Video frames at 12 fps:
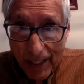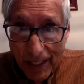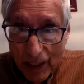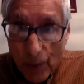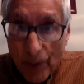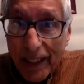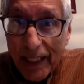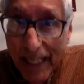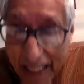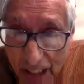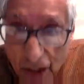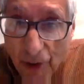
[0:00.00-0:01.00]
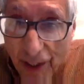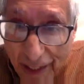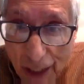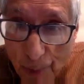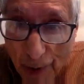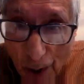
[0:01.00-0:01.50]
including Eid
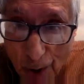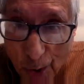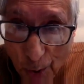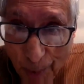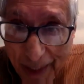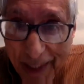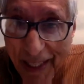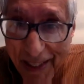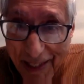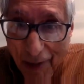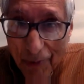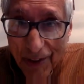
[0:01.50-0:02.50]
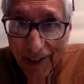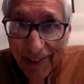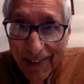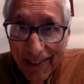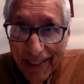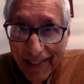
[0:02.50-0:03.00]
greetings. We're not so many days after
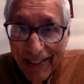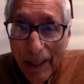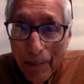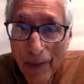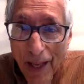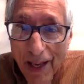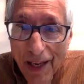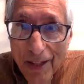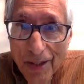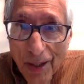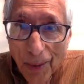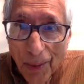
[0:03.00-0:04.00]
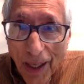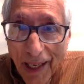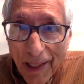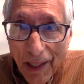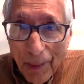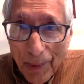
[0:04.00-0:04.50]
Eid. So
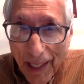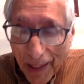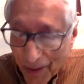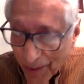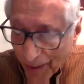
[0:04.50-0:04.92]
I would like to